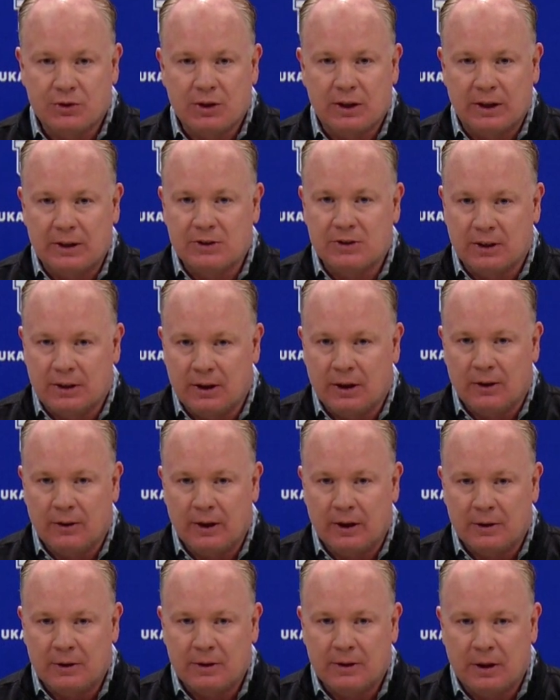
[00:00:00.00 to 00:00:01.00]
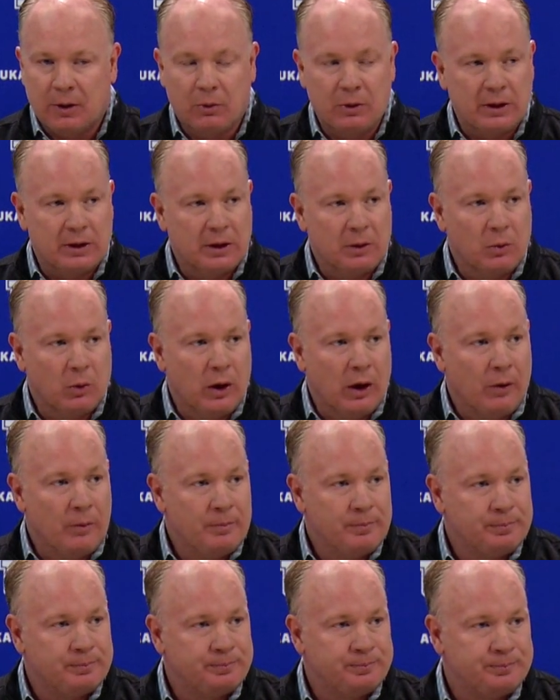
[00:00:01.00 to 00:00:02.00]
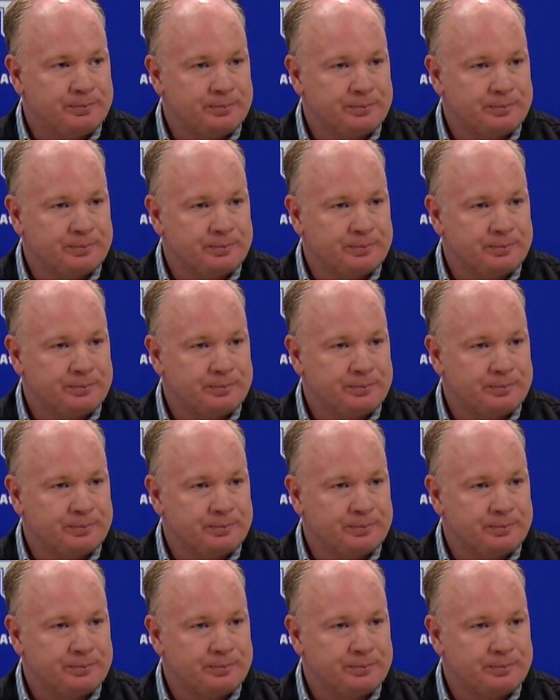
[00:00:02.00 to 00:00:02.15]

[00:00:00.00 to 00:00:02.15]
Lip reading: there's things in there that we did well.